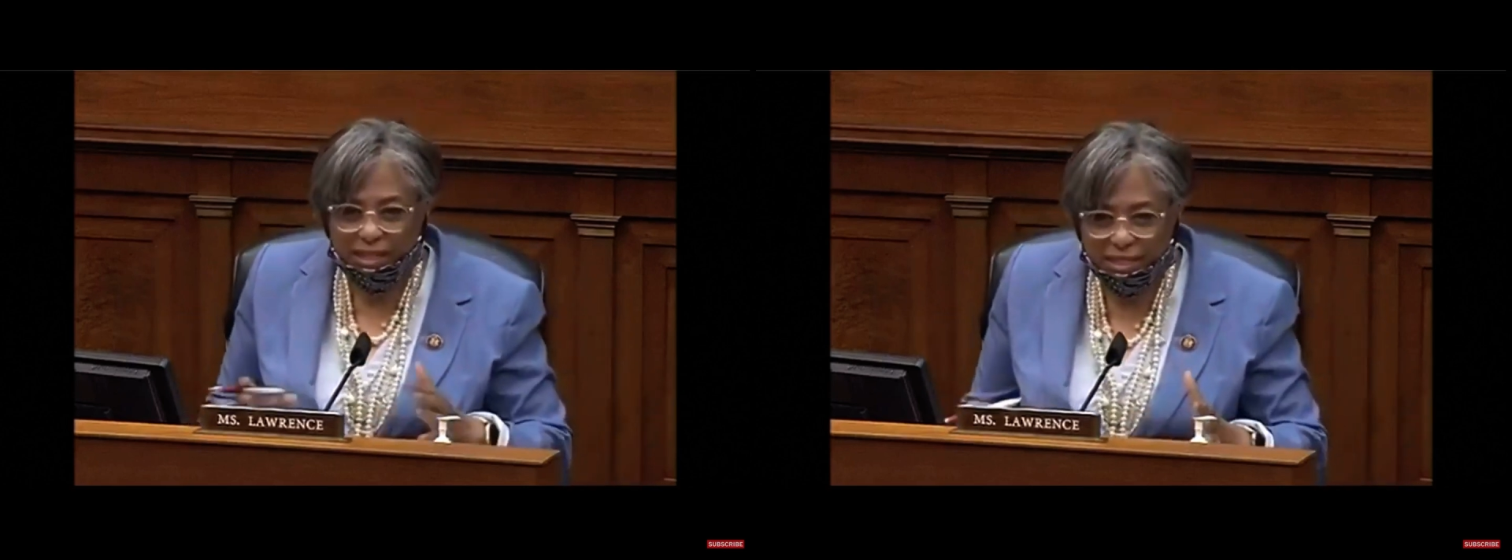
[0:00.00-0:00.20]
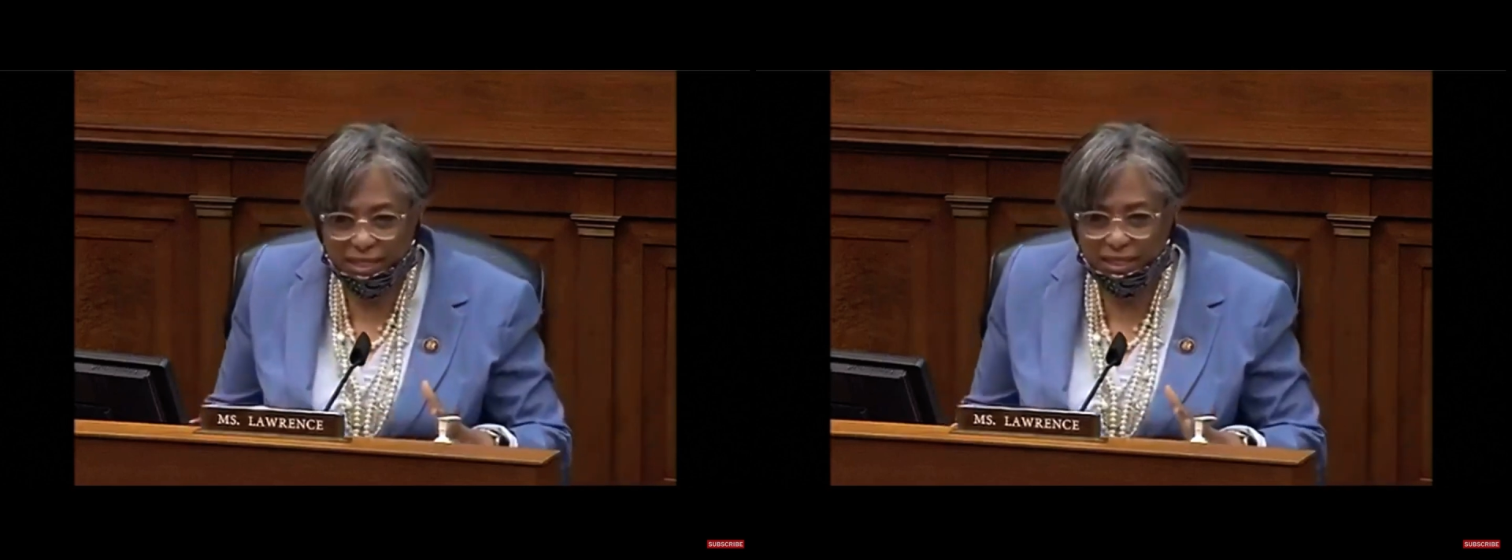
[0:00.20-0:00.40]

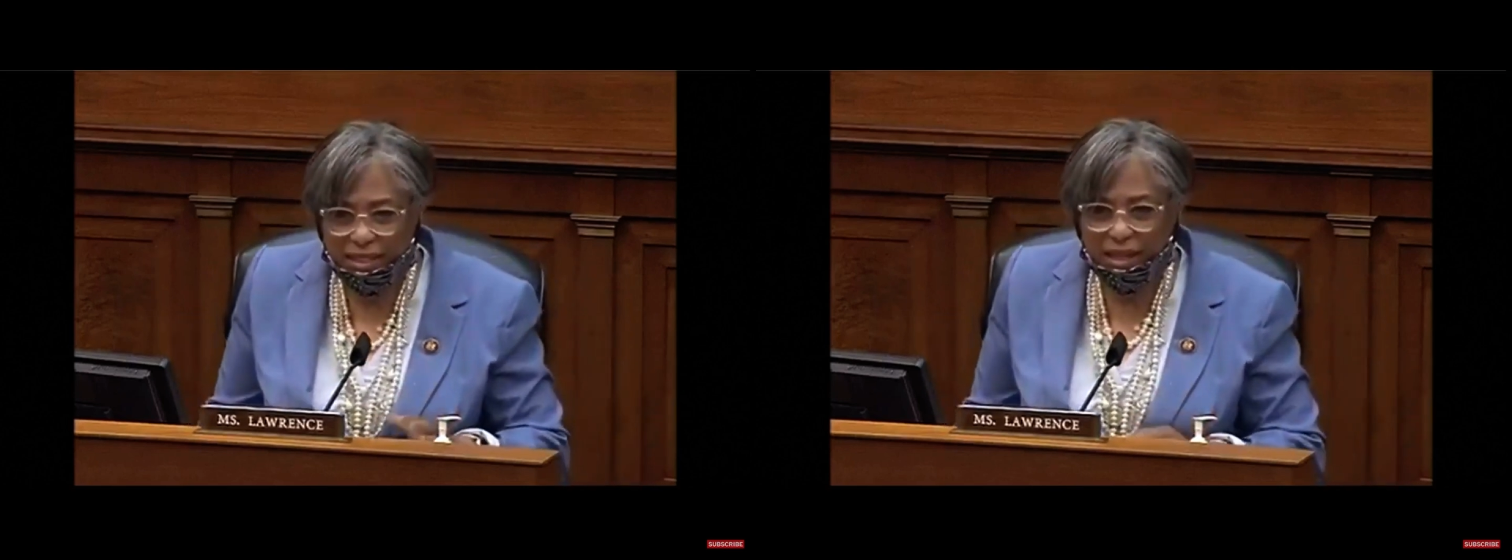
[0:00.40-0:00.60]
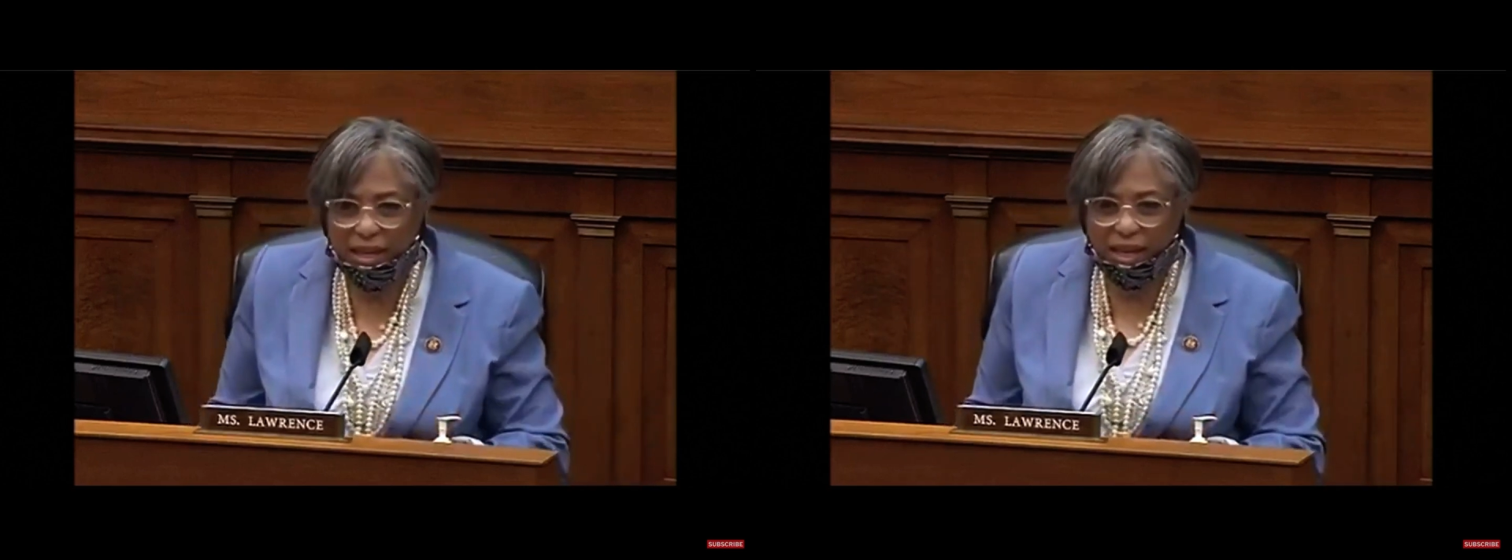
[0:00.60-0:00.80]

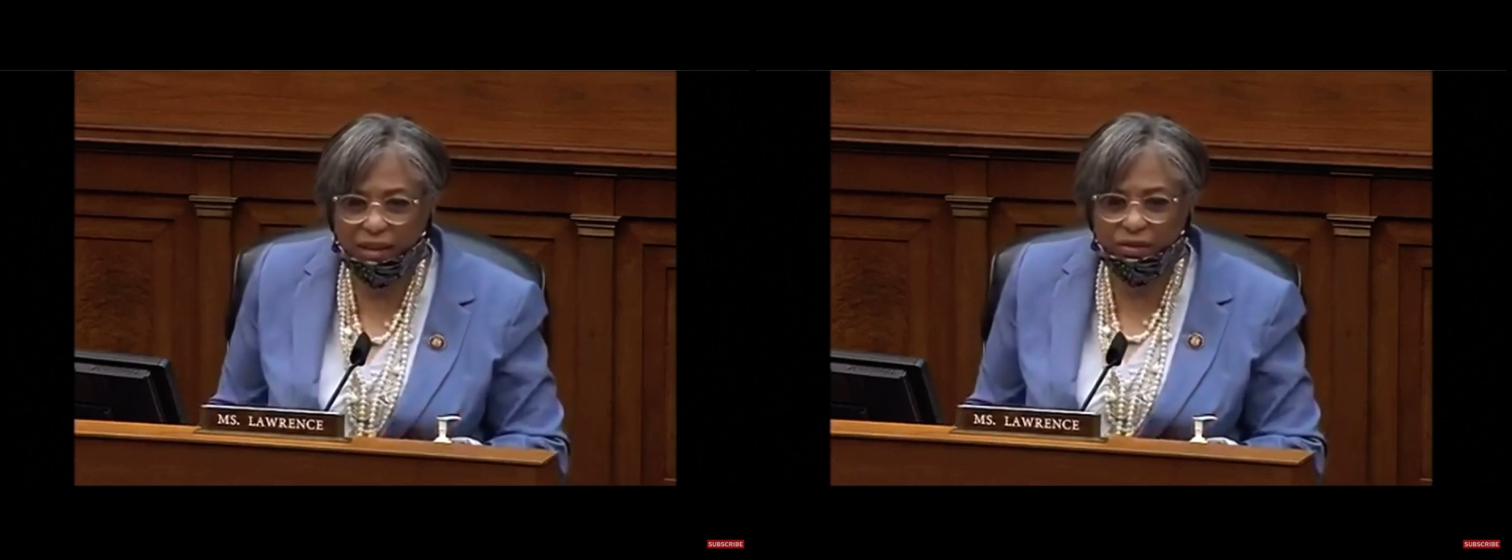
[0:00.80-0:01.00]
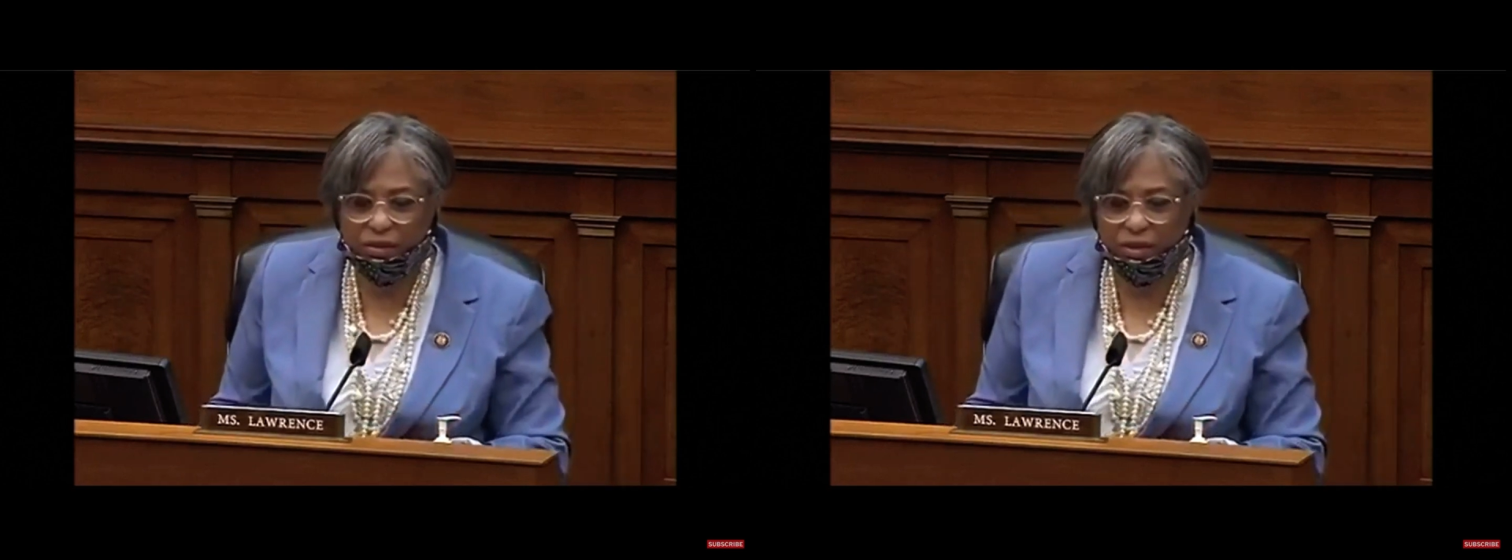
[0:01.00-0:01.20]
density
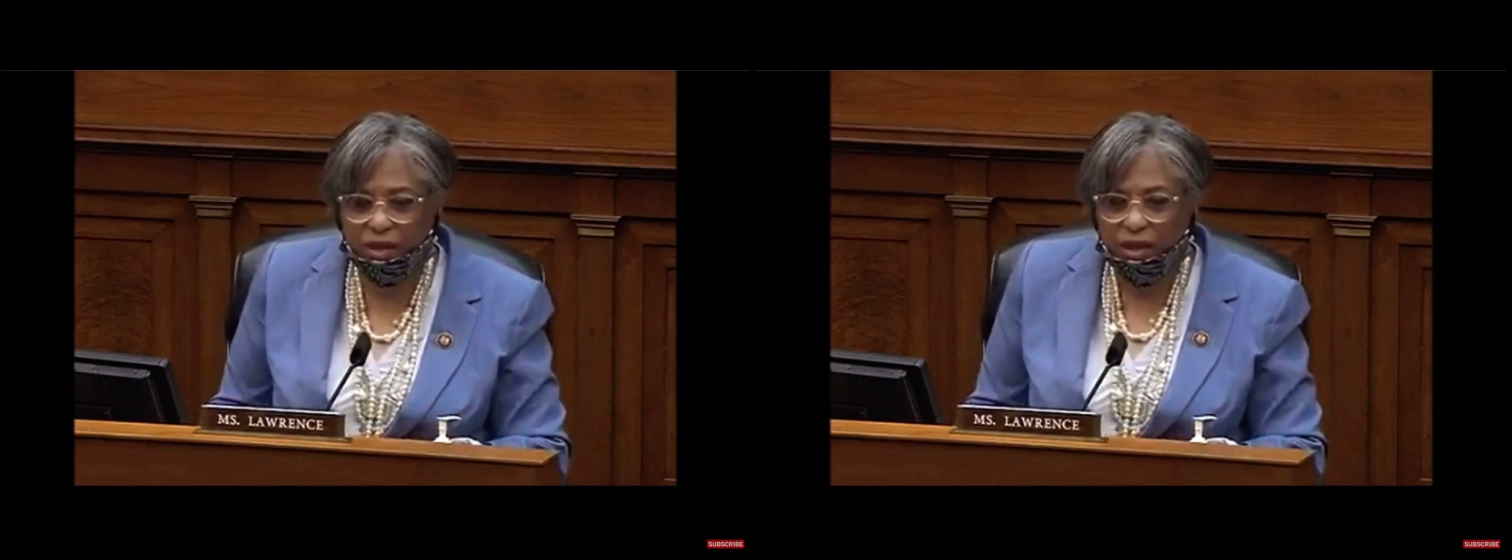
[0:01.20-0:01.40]
counts.